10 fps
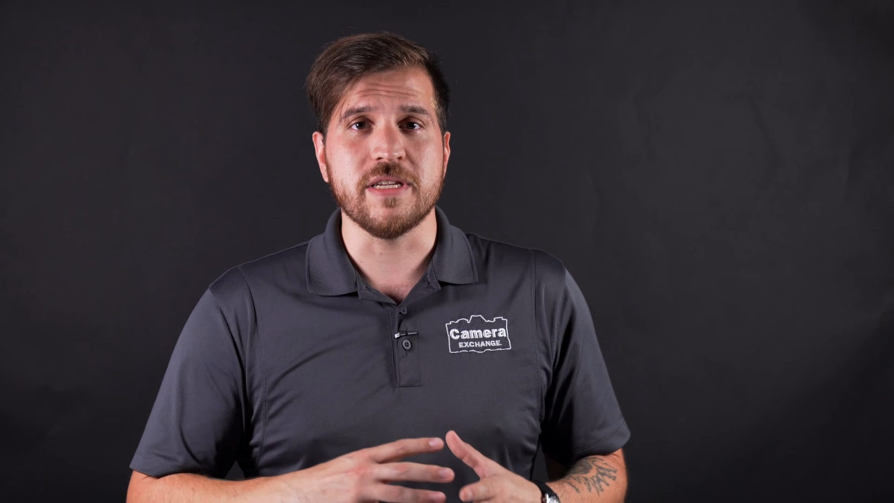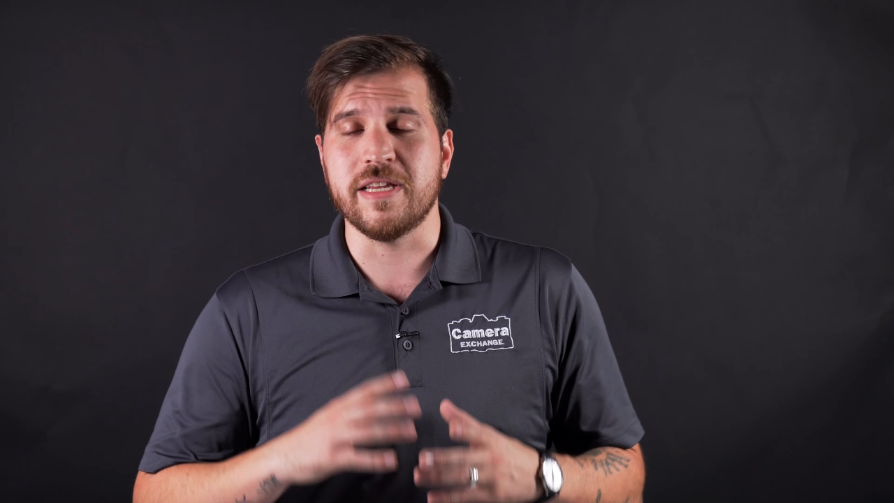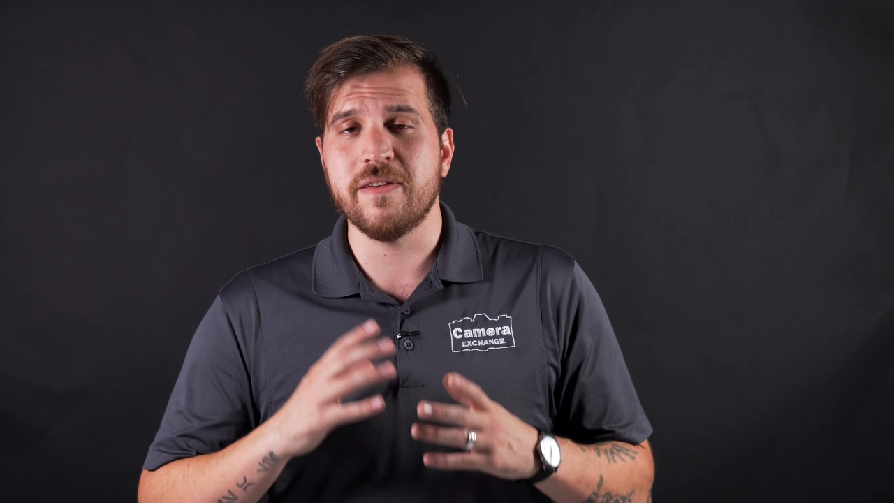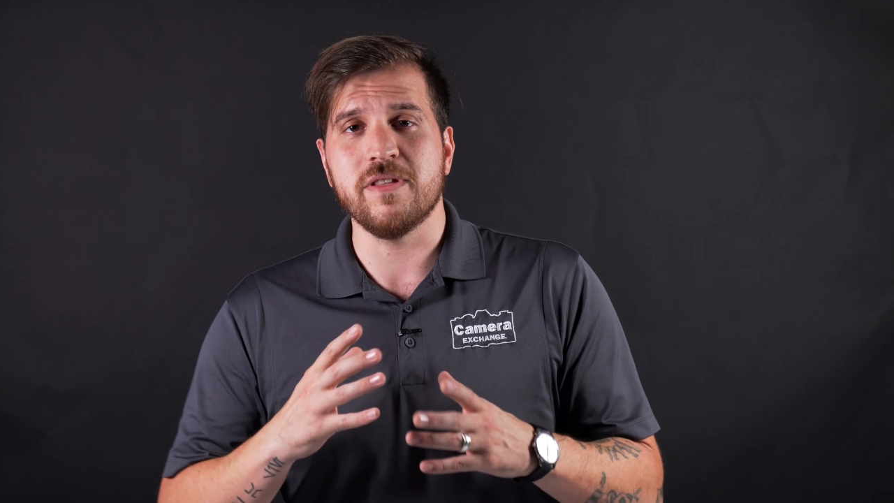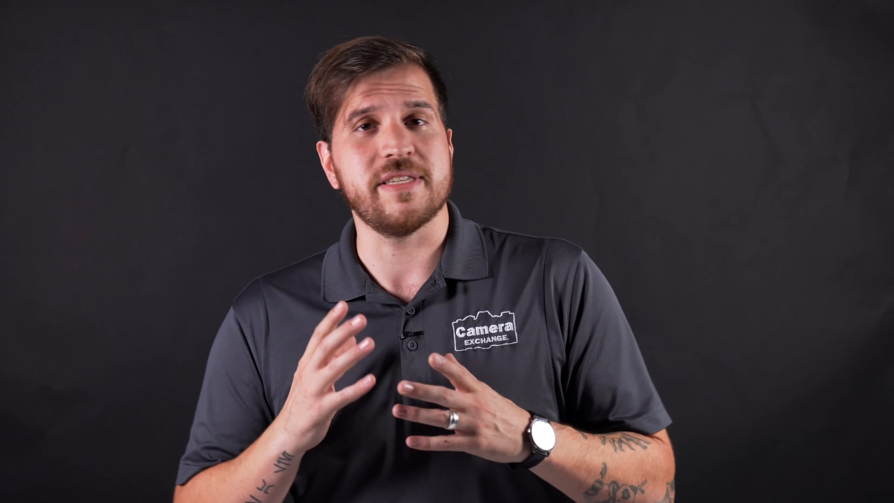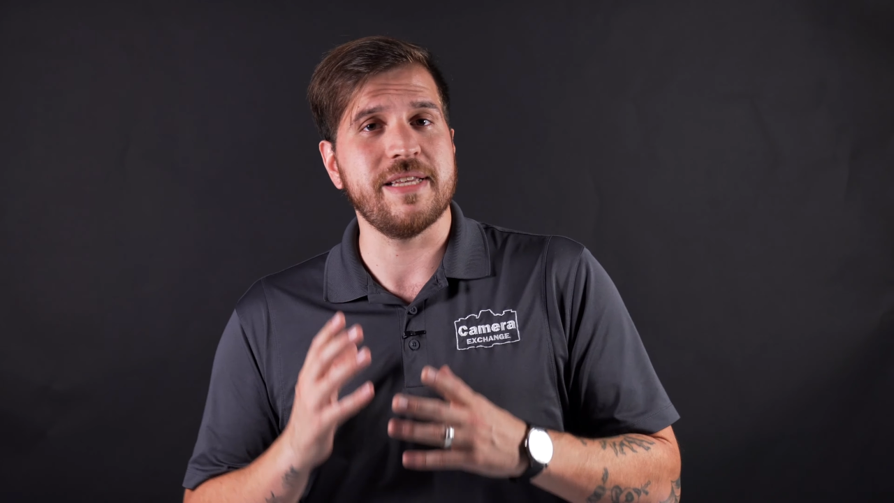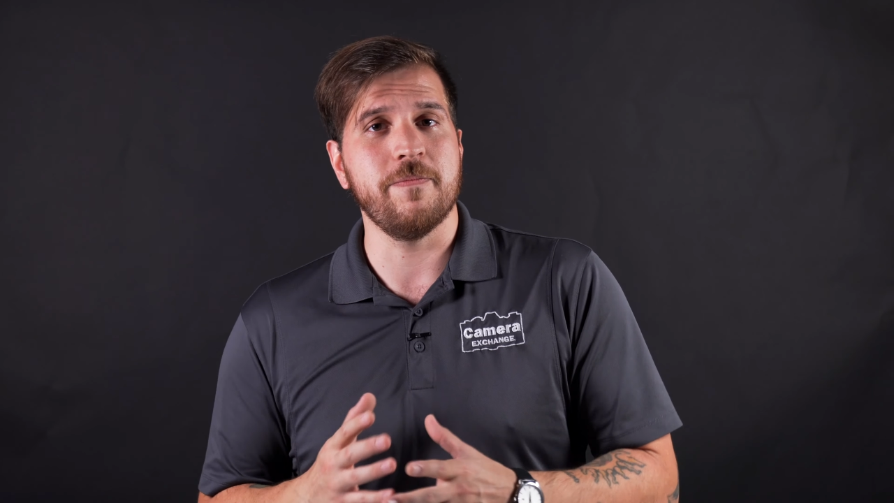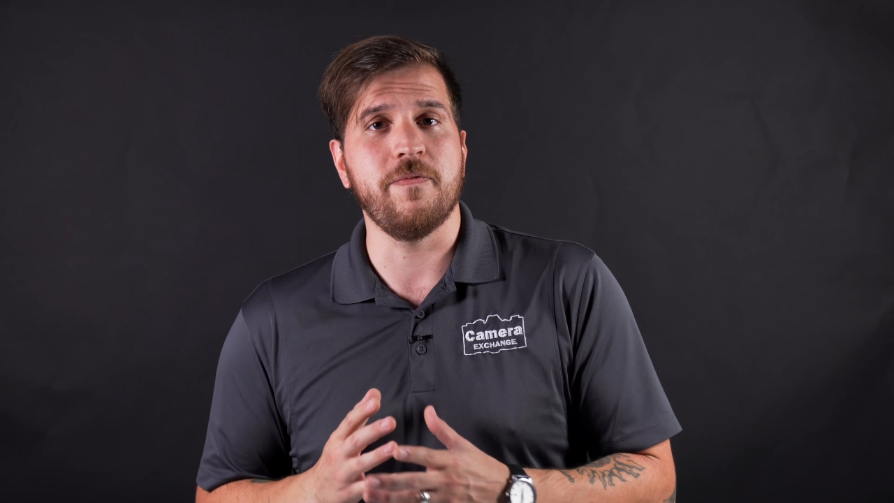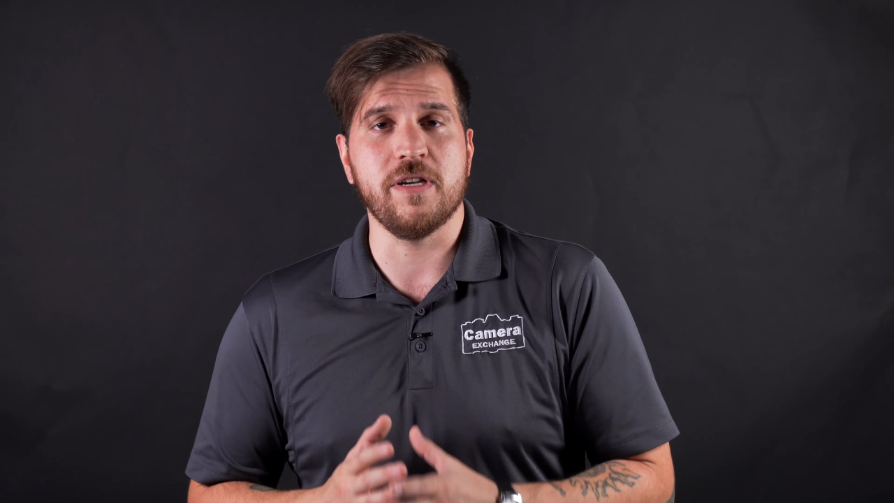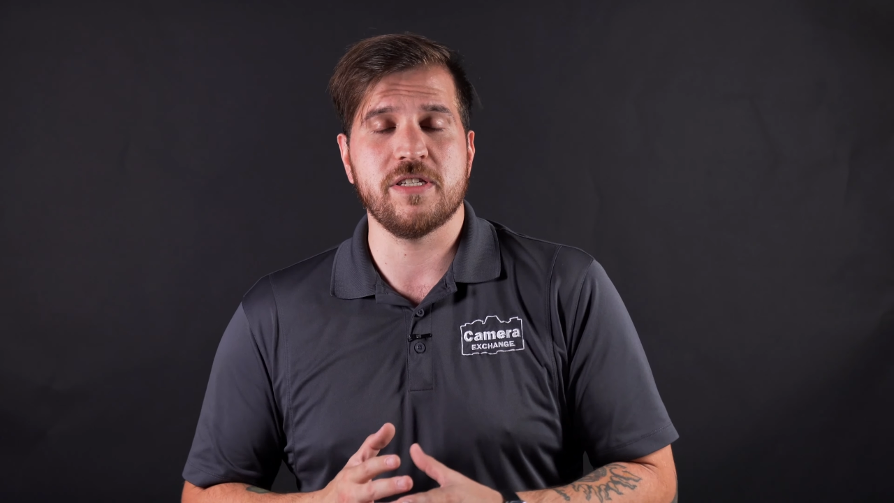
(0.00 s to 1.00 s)
and give you the
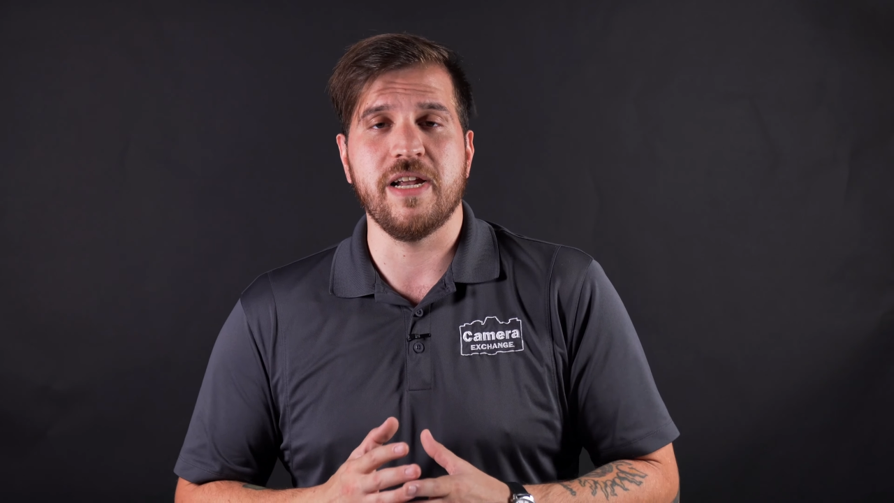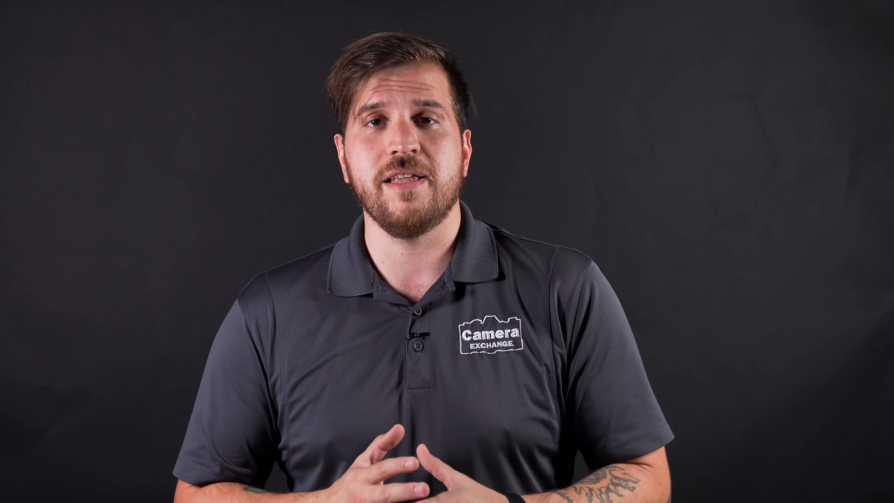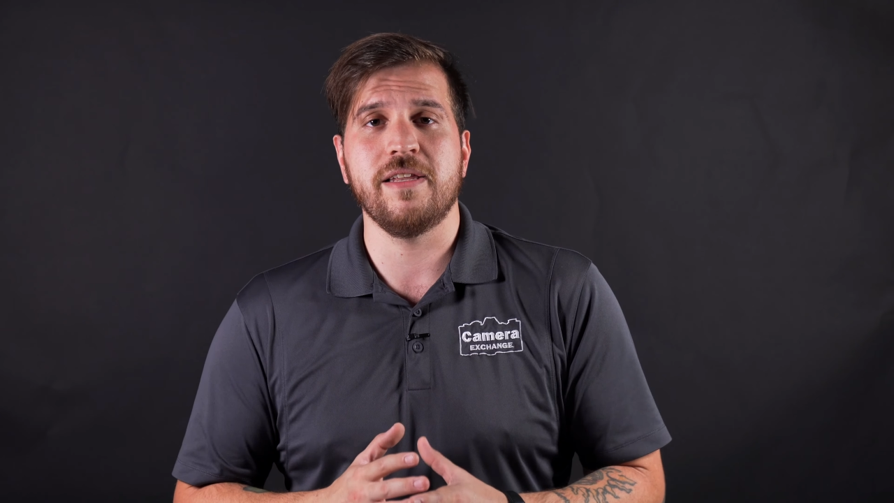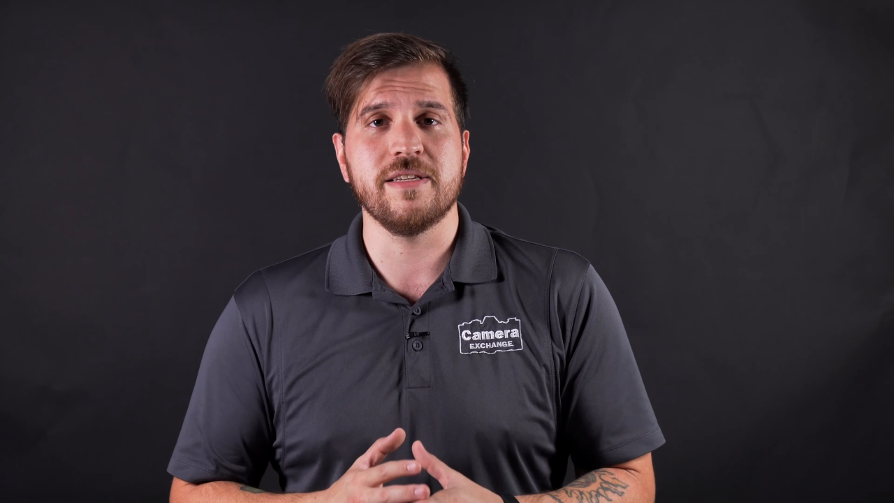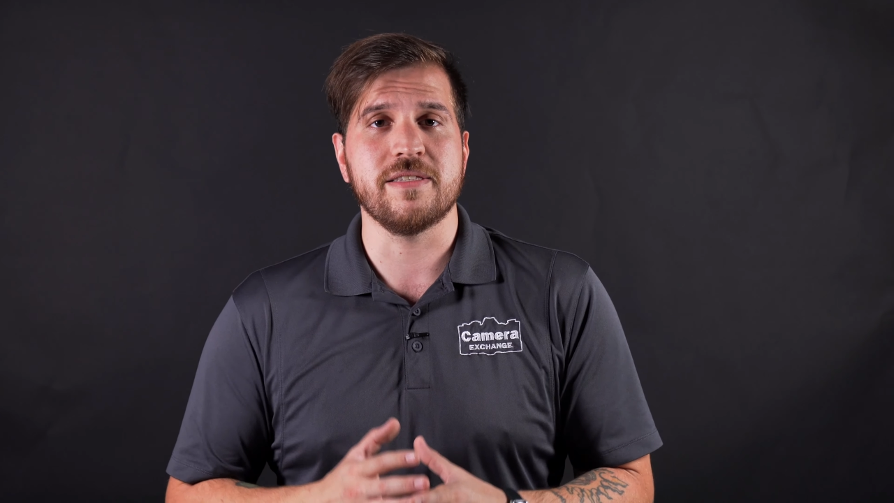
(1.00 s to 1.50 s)
same functionality